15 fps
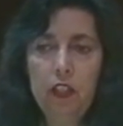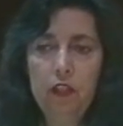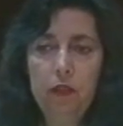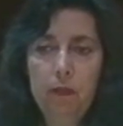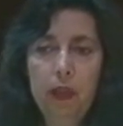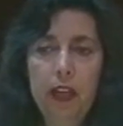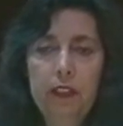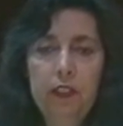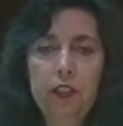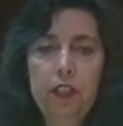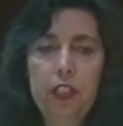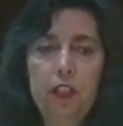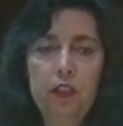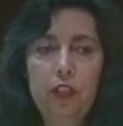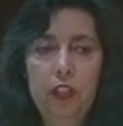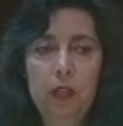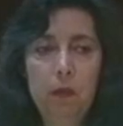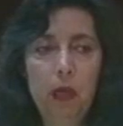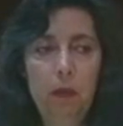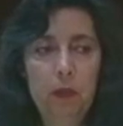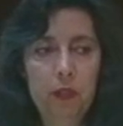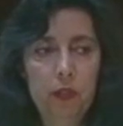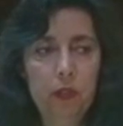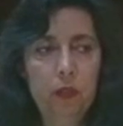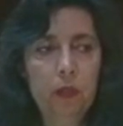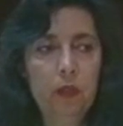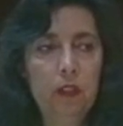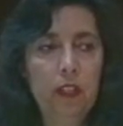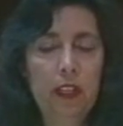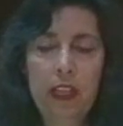practice teaching in a public
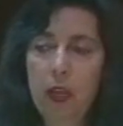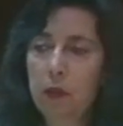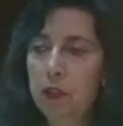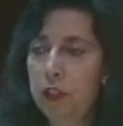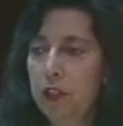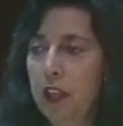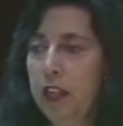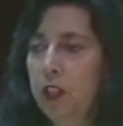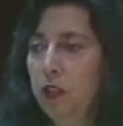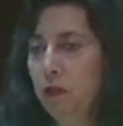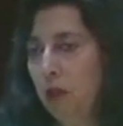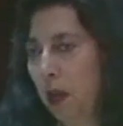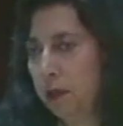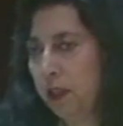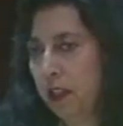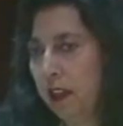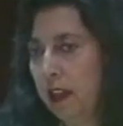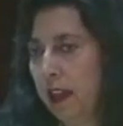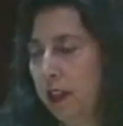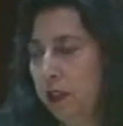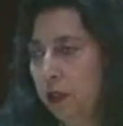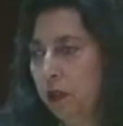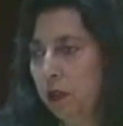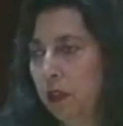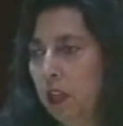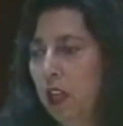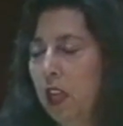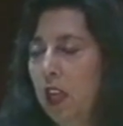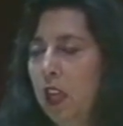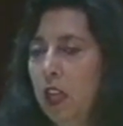school, and I was assigned to Robstown High School,
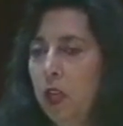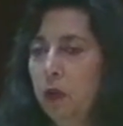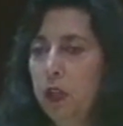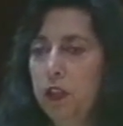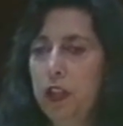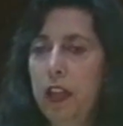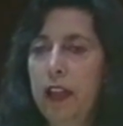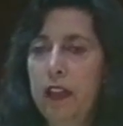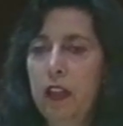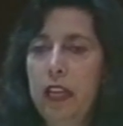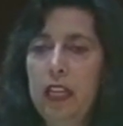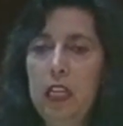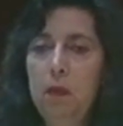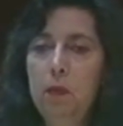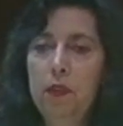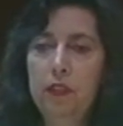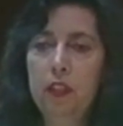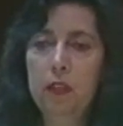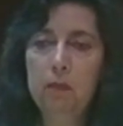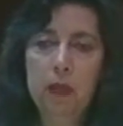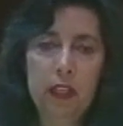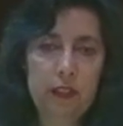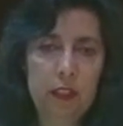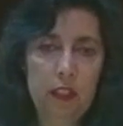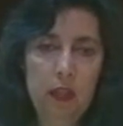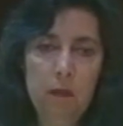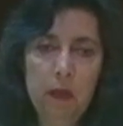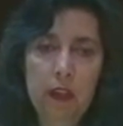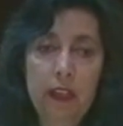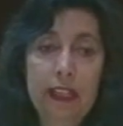which had 80% Mexican
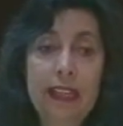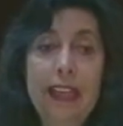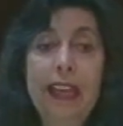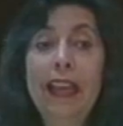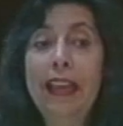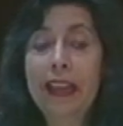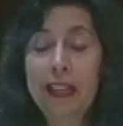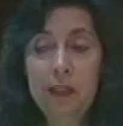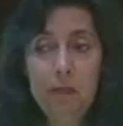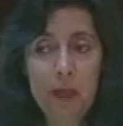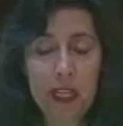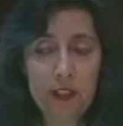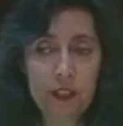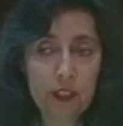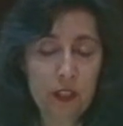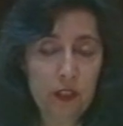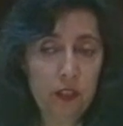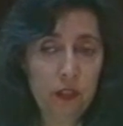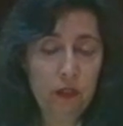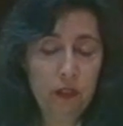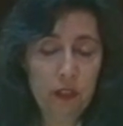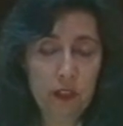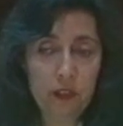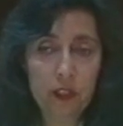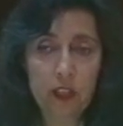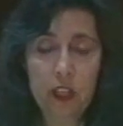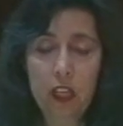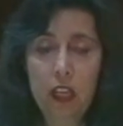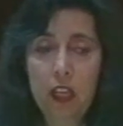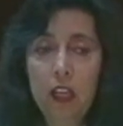American and Mexican students.
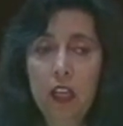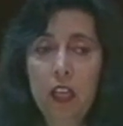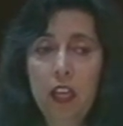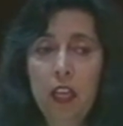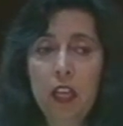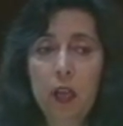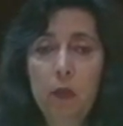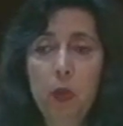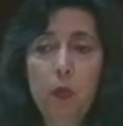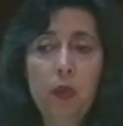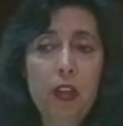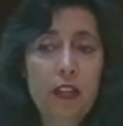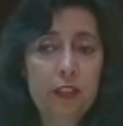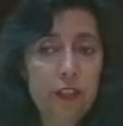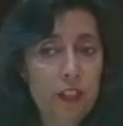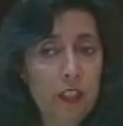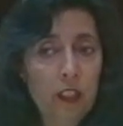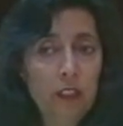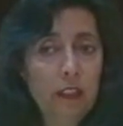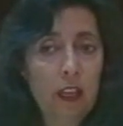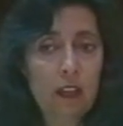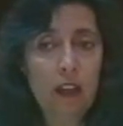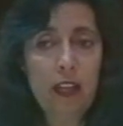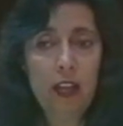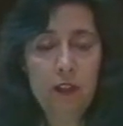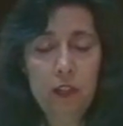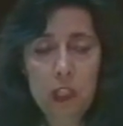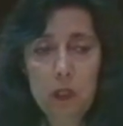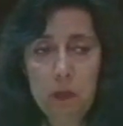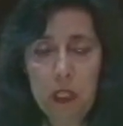And we were still not allowed
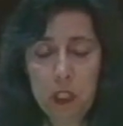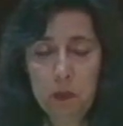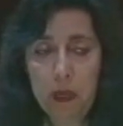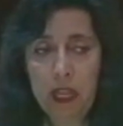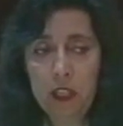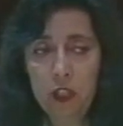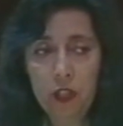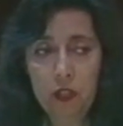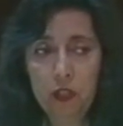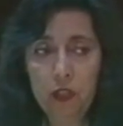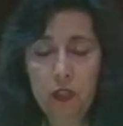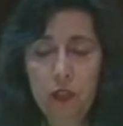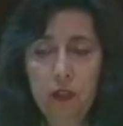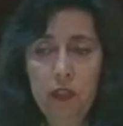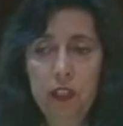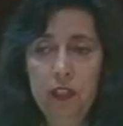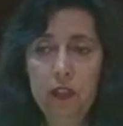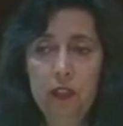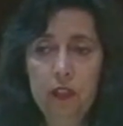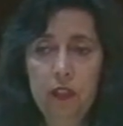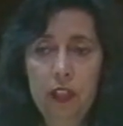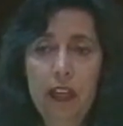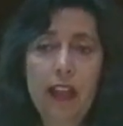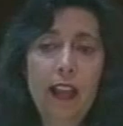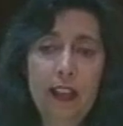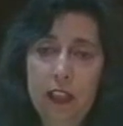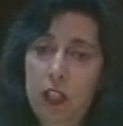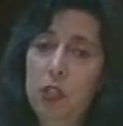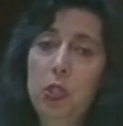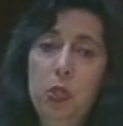to speak Spanish to the students, and I
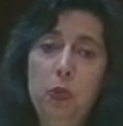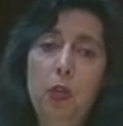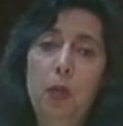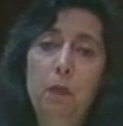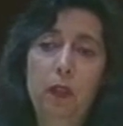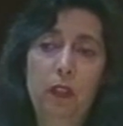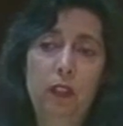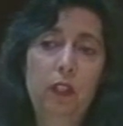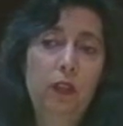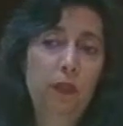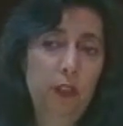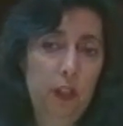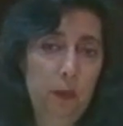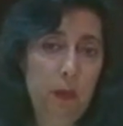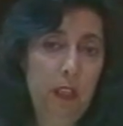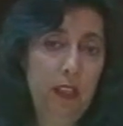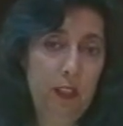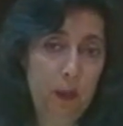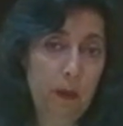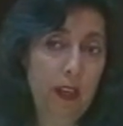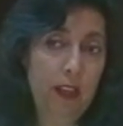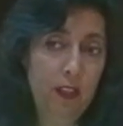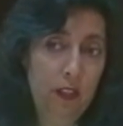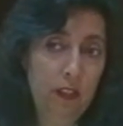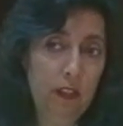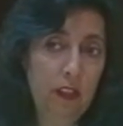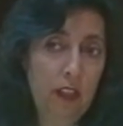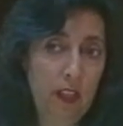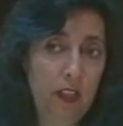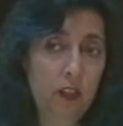got into trouble for speaking Spanish,
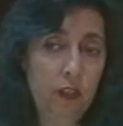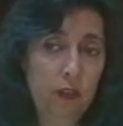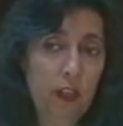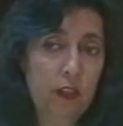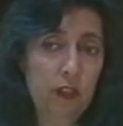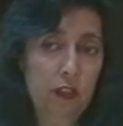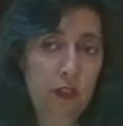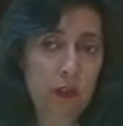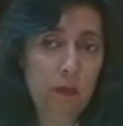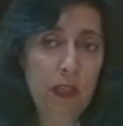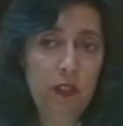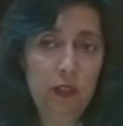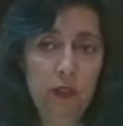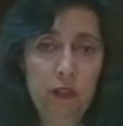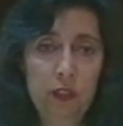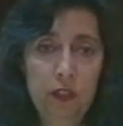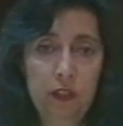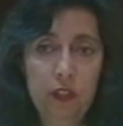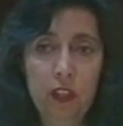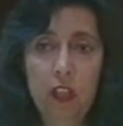the instructions to my students